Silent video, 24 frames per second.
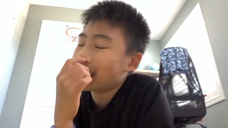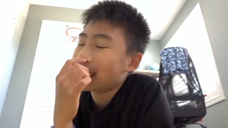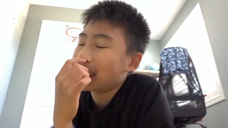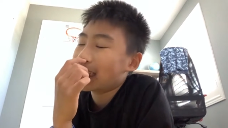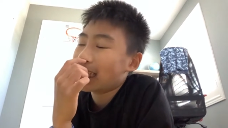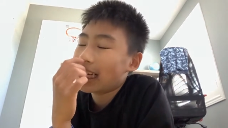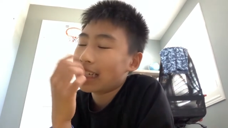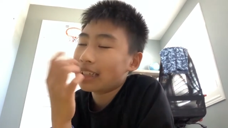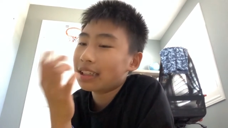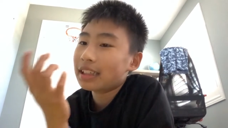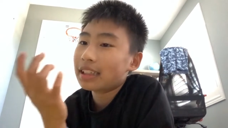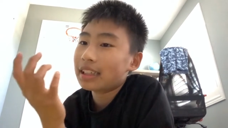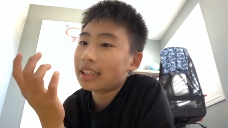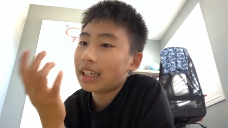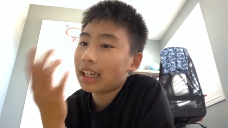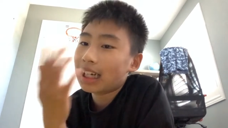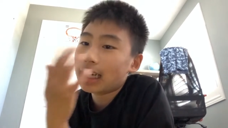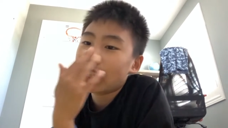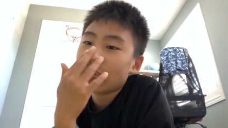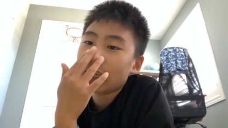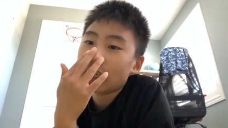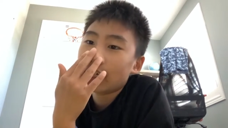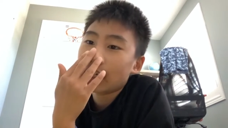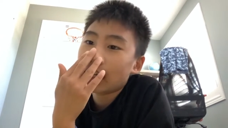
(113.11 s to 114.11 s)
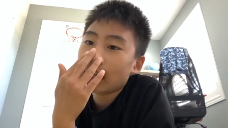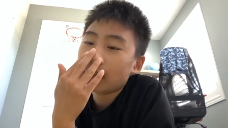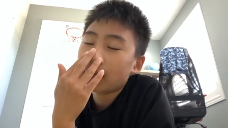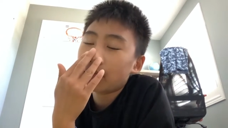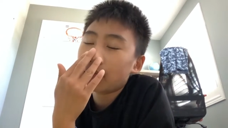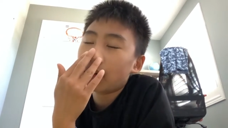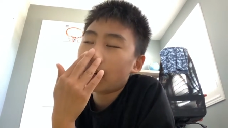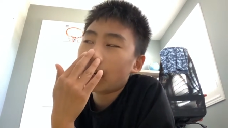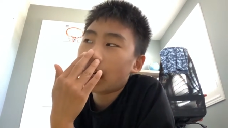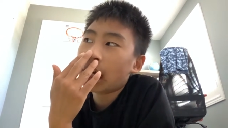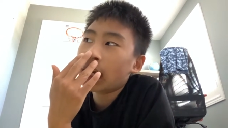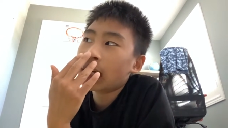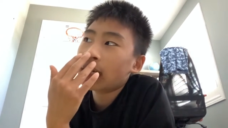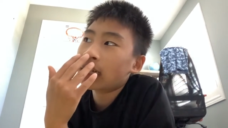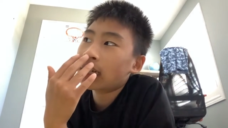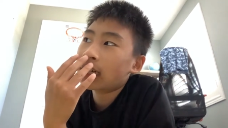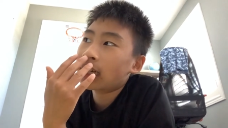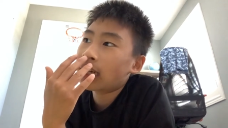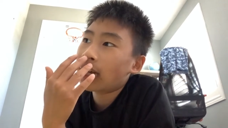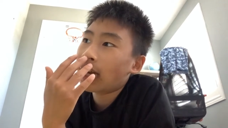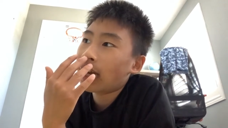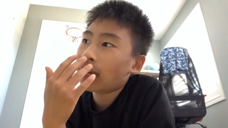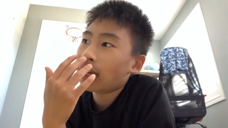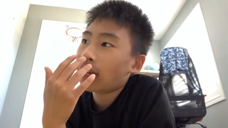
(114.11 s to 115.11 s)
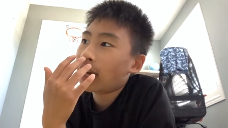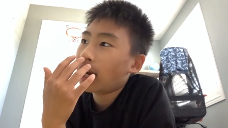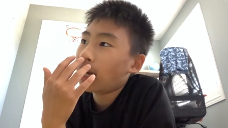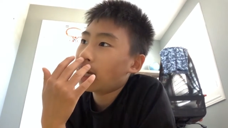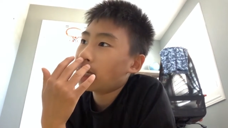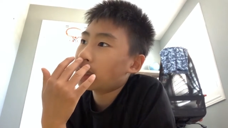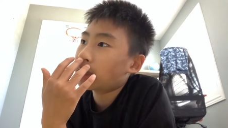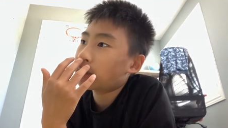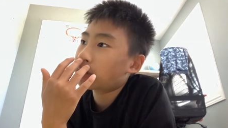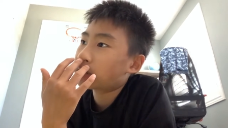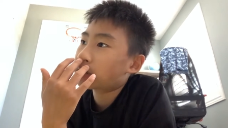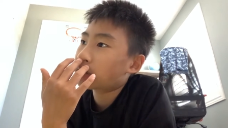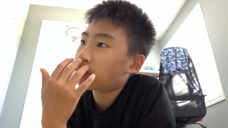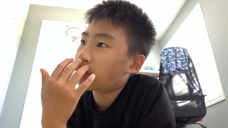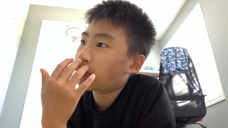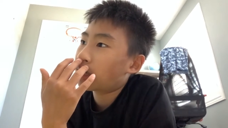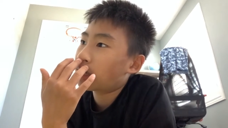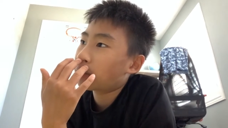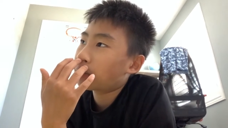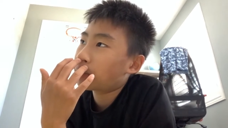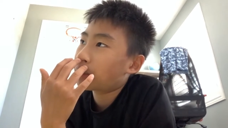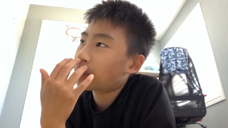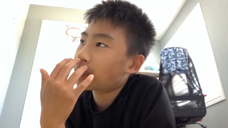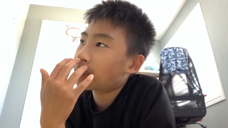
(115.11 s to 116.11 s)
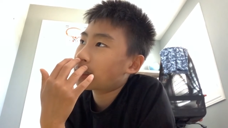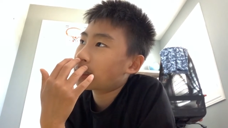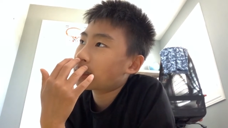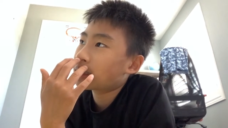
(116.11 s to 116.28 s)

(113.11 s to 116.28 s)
"I mean, I, uh, I want an Ankylosaur, but